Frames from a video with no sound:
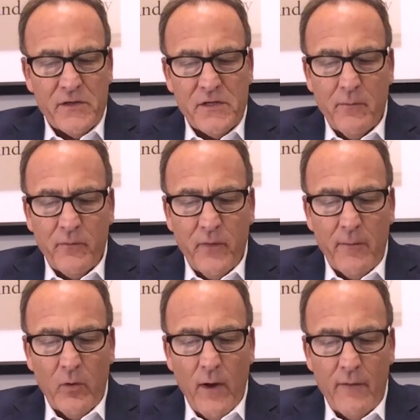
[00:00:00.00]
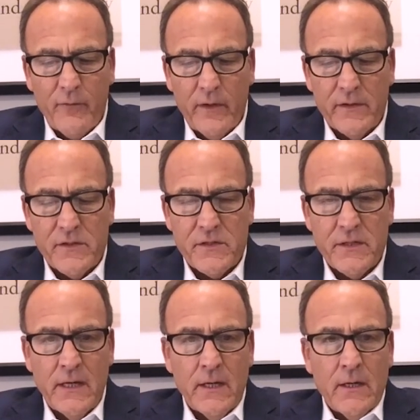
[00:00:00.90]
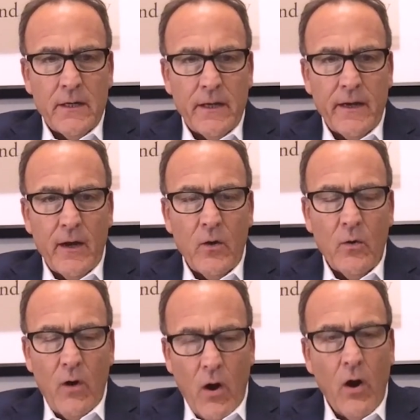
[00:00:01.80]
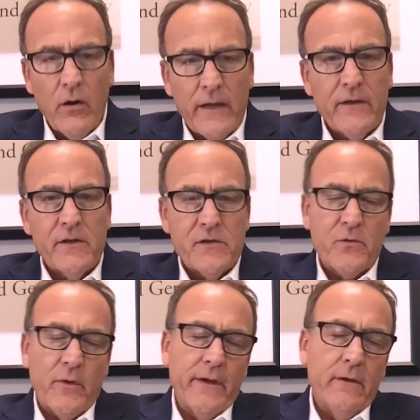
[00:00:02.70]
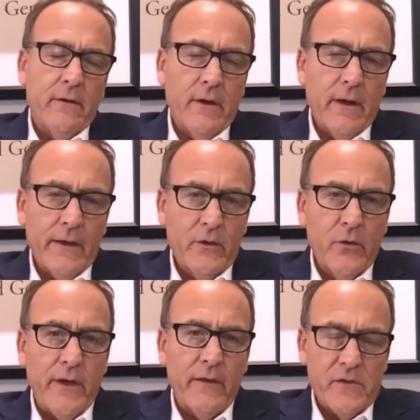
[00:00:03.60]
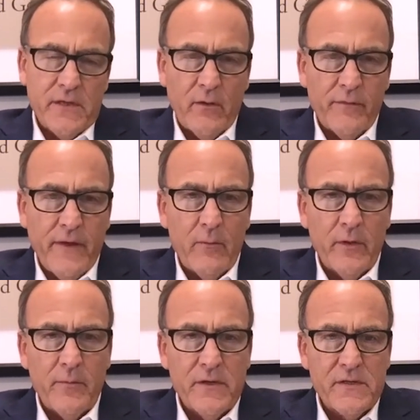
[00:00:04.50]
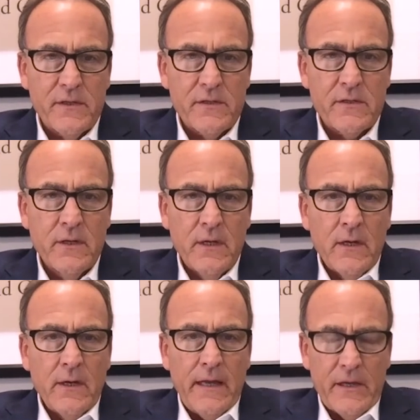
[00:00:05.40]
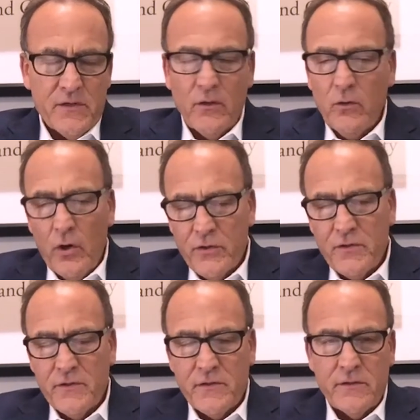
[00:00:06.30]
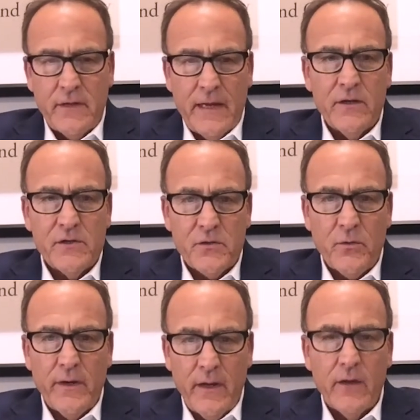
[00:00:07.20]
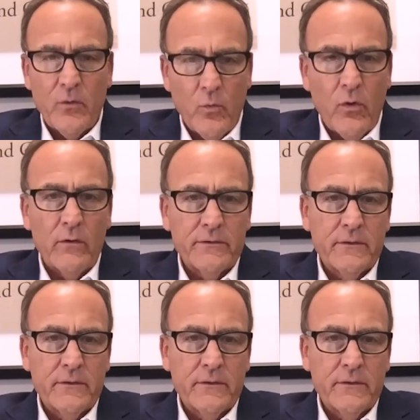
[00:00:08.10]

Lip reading: some frame of reference, our industry, including the single family business, is the largest industry in the world.